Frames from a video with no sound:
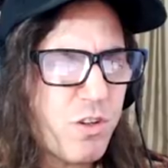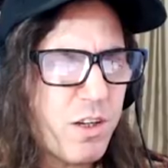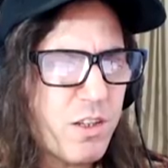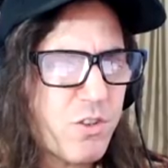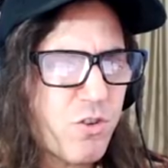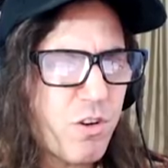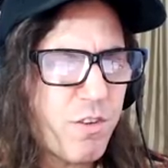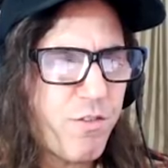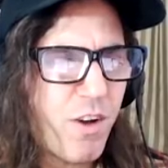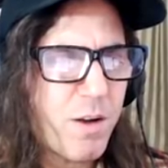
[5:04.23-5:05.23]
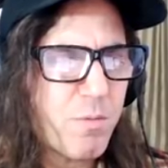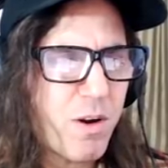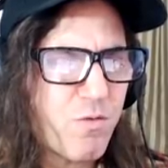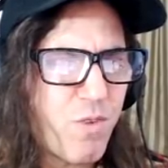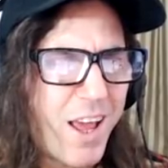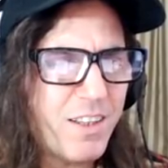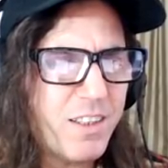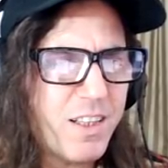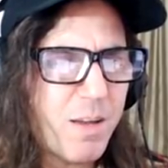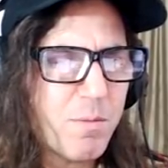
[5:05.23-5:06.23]
ensuing firebrand rattled
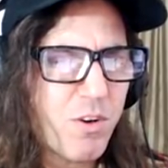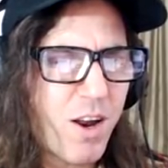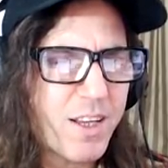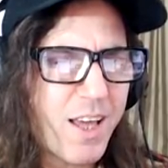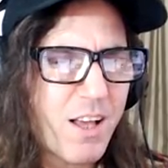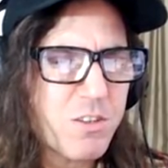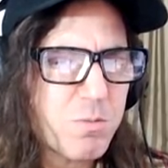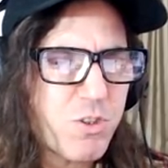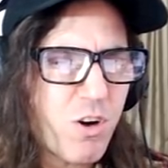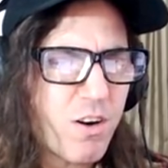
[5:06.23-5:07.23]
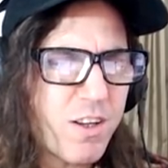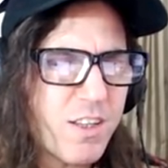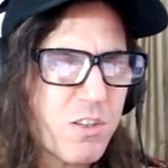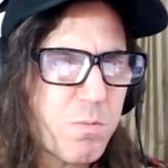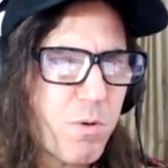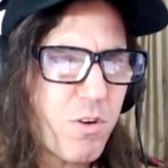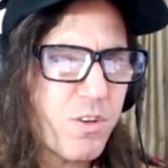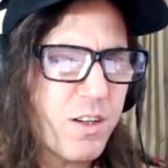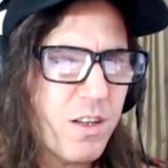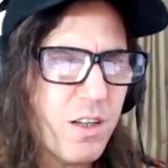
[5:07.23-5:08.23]
the Democratic House majority and
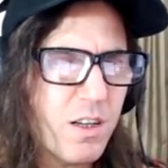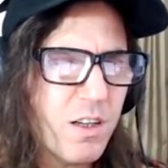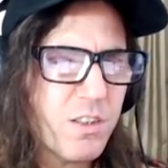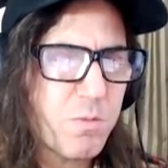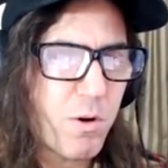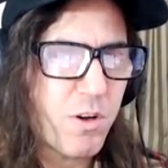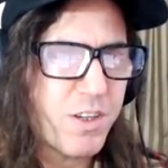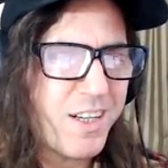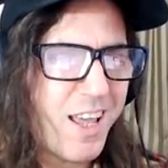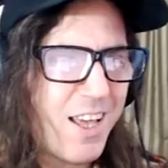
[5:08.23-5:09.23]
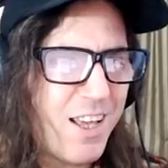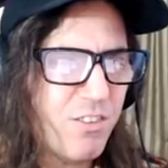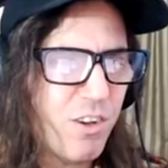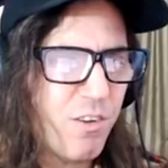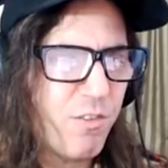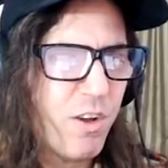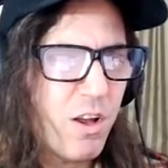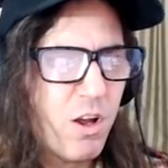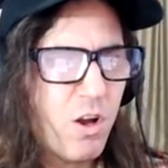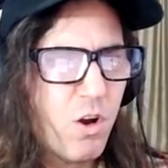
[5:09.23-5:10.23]
spurred, uh, spurred days of
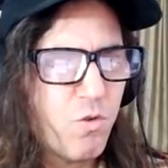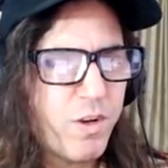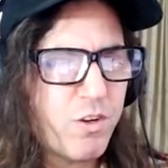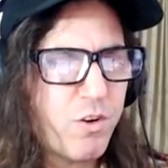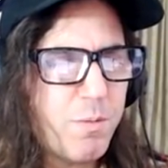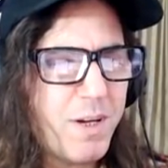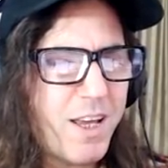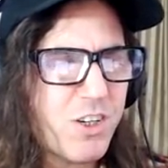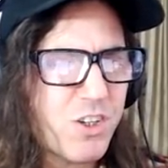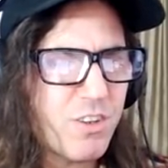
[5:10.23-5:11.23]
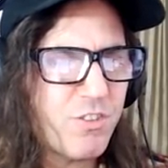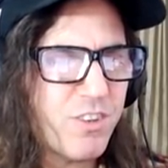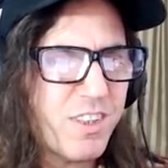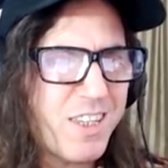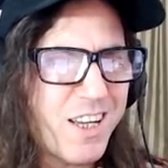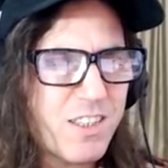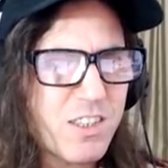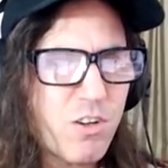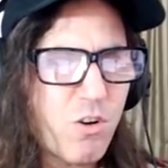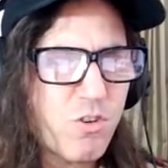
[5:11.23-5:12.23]
recriminations and tense
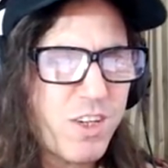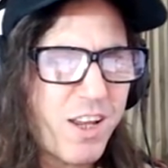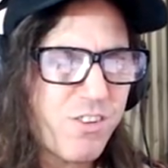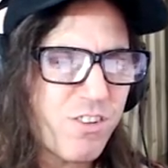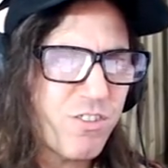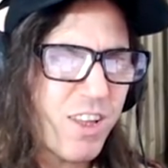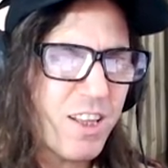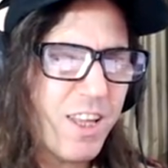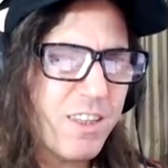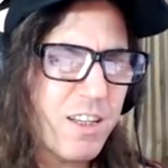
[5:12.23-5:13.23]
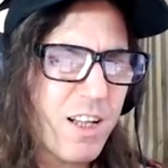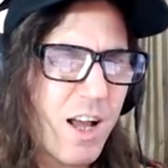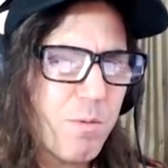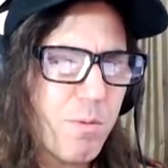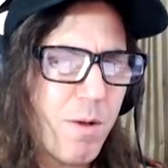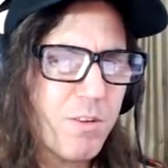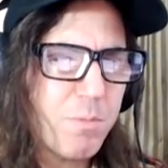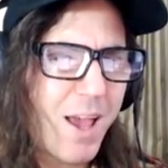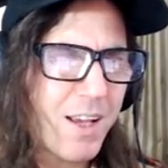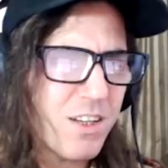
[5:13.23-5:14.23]
negotiations that led to the compromise
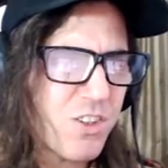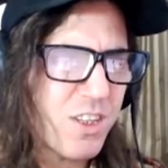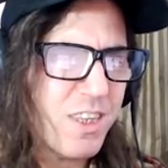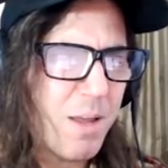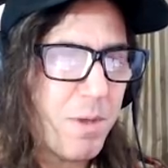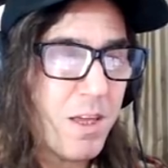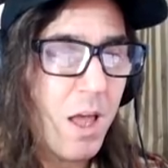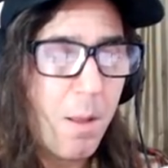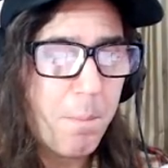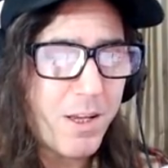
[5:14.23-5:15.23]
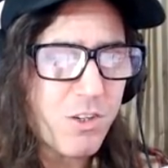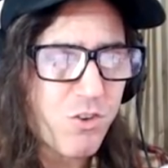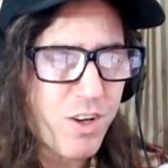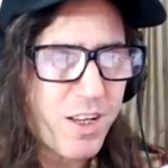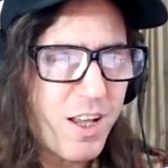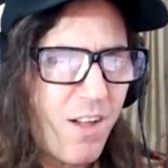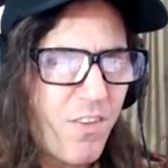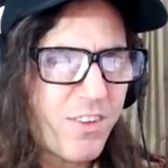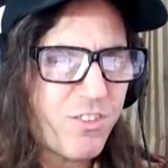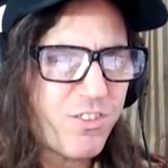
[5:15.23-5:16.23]
package condemning bigotry
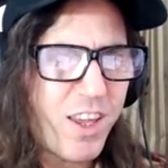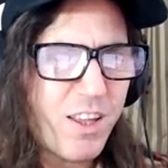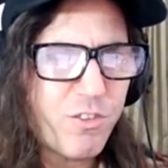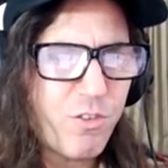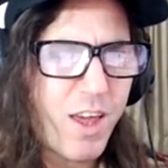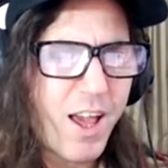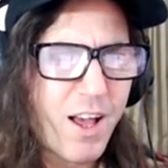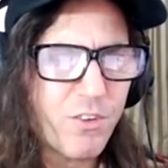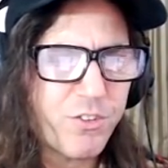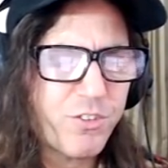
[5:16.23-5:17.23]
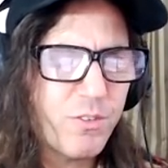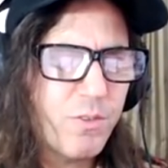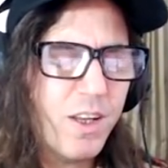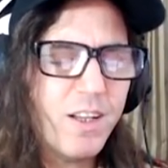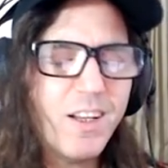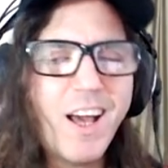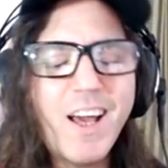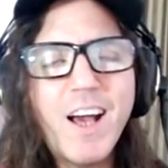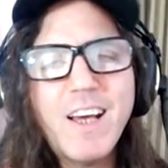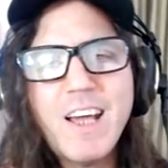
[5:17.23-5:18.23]
that sailed through the House. I,
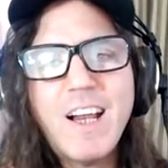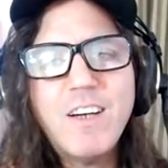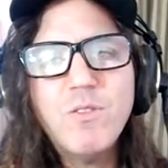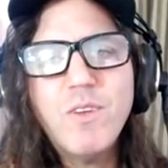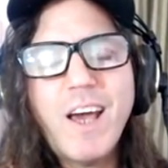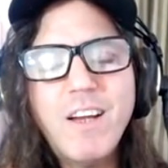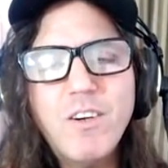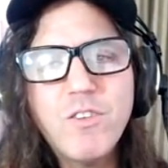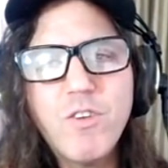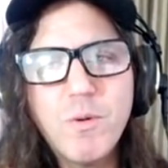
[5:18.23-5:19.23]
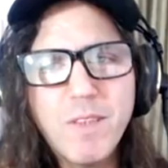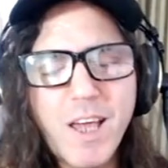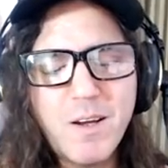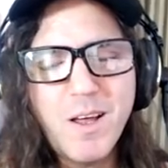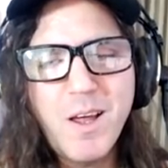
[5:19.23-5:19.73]
again, I don't, I don't agree with that